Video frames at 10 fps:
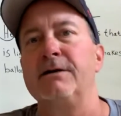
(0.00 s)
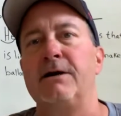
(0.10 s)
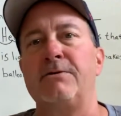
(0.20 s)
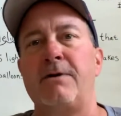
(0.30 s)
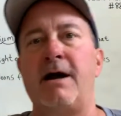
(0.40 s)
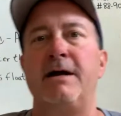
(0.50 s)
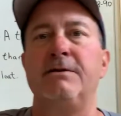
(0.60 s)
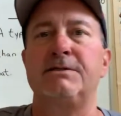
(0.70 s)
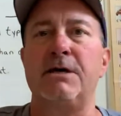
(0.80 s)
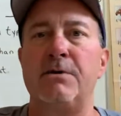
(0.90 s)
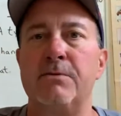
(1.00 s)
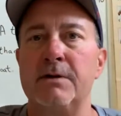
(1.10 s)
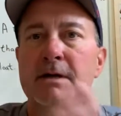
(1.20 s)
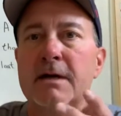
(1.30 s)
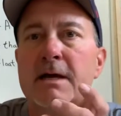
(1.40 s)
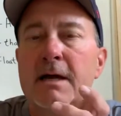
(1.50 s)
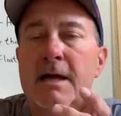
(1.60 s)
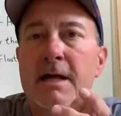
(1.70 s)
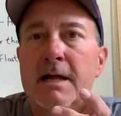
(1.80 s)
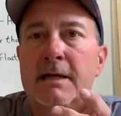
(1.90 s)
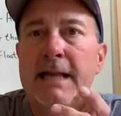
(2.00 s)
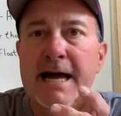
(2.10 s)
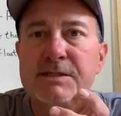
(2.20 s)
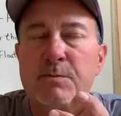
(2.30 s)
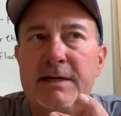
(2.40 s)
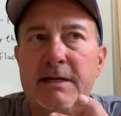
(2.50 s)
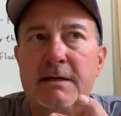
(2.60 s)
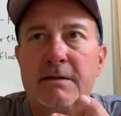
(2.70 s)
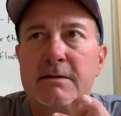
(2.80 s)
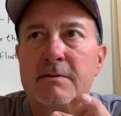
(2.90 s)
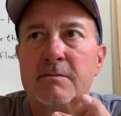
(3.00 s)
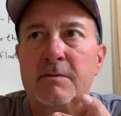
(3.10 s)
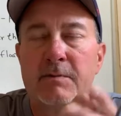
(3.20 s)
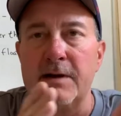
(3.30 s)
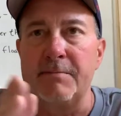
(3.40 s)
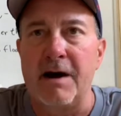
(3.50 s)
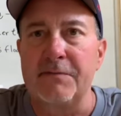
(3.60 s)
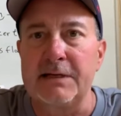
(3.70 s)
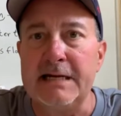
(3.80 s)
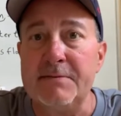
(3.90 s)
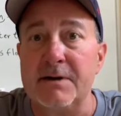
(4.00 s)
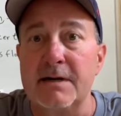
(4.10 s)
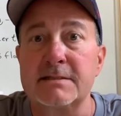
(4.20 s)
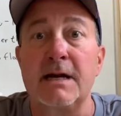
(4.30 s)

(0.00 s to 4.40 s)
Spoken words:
All right. So, last week we read about the ladybugs.